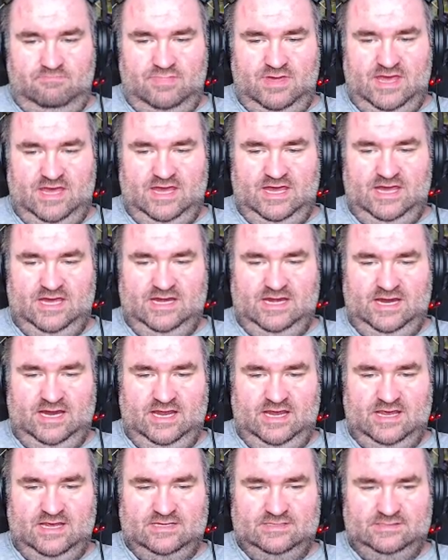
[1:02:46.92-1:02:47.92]

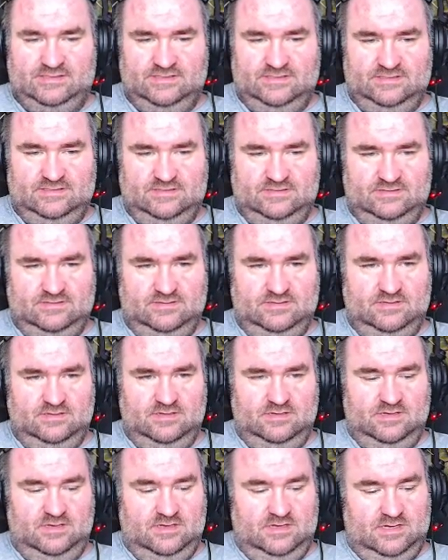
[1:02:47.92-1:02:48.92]
badass.
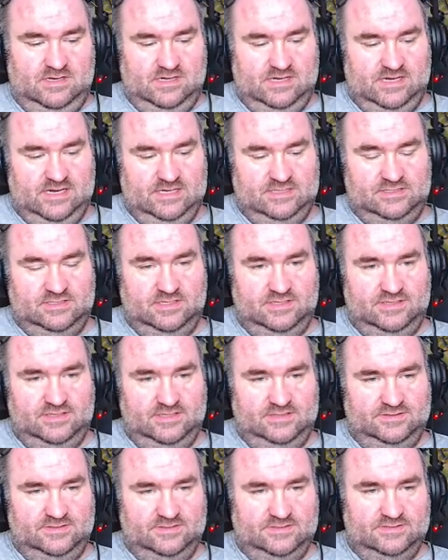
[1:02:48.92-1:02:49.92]
And actually, I
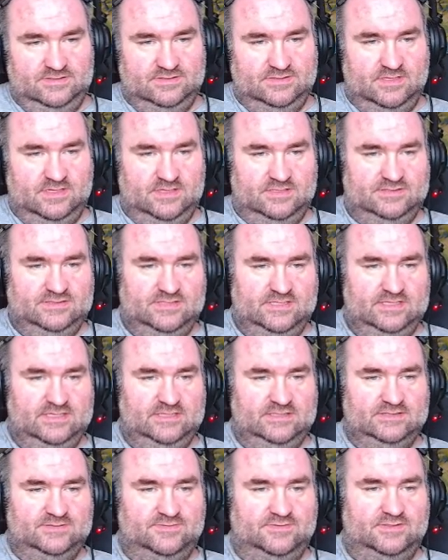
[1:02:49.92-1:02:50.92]
think there's
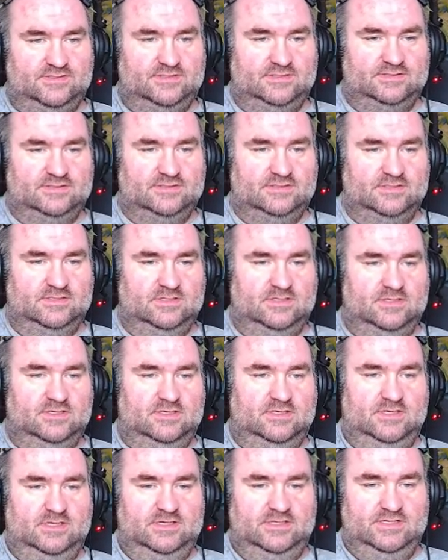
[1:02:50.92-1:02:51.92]
settings for this.
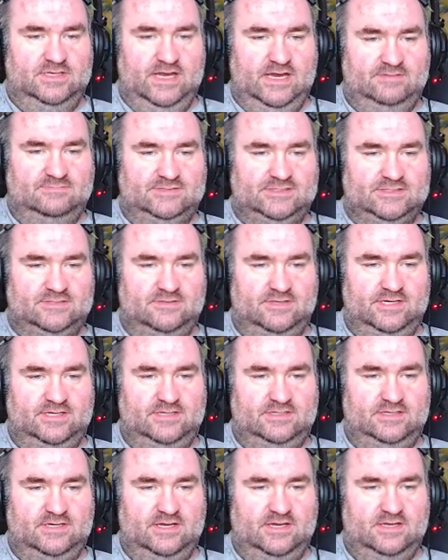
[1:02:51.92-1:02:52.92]
Game
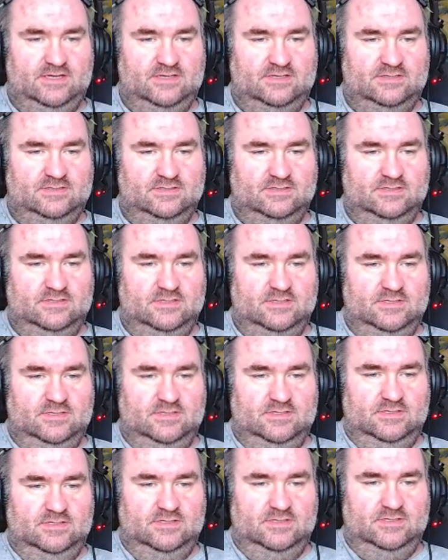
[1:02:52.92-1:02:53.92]
screen, yeah.
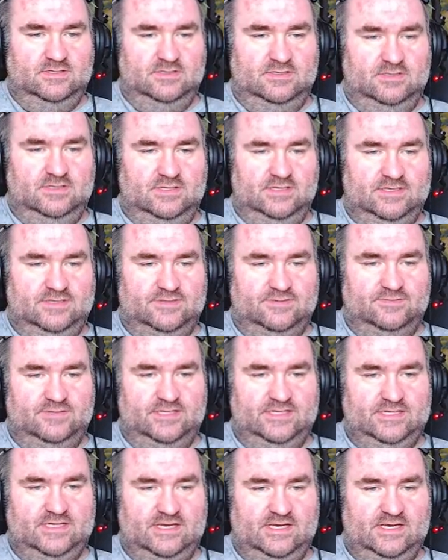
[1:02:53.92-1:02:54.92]
You can go to like
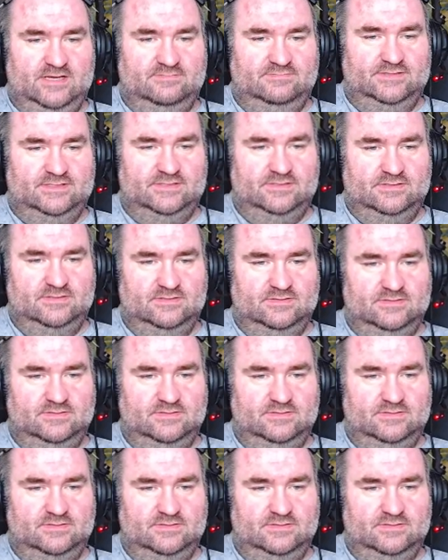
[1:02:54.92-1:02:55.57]
3 times.